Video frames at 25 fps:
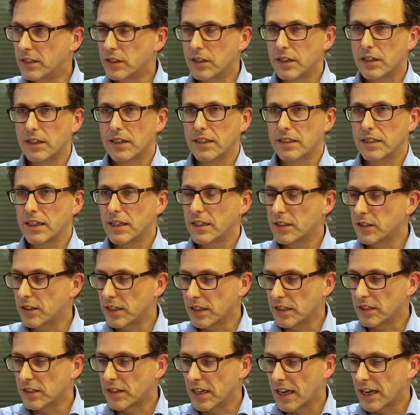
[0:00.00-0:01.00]
Did I say
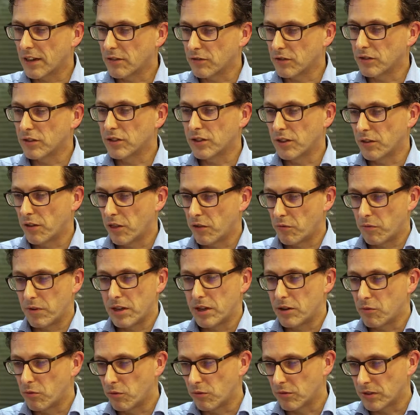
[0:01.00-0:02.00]
6,000? So
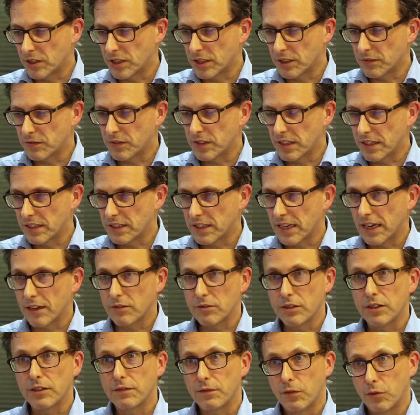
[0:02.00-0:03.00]
3/4 of
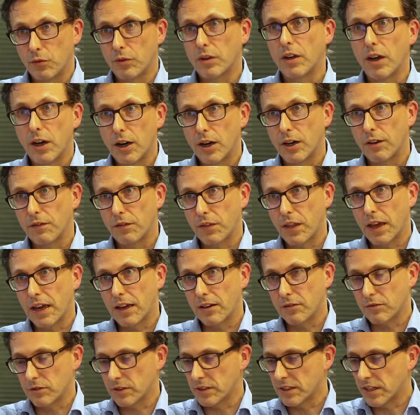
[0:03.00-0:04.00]
6,000 is
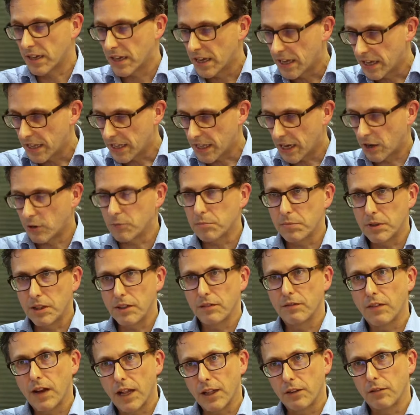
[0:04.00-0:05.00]
4,500. That would be the
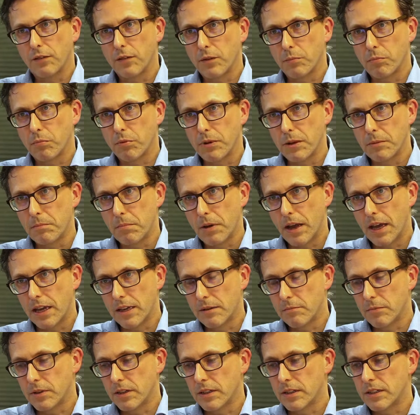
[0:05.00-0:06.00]
value of the
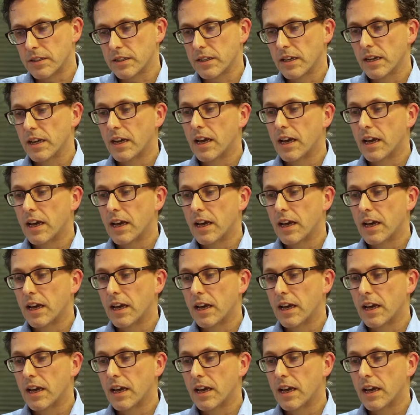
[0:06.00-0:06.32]
prepayment.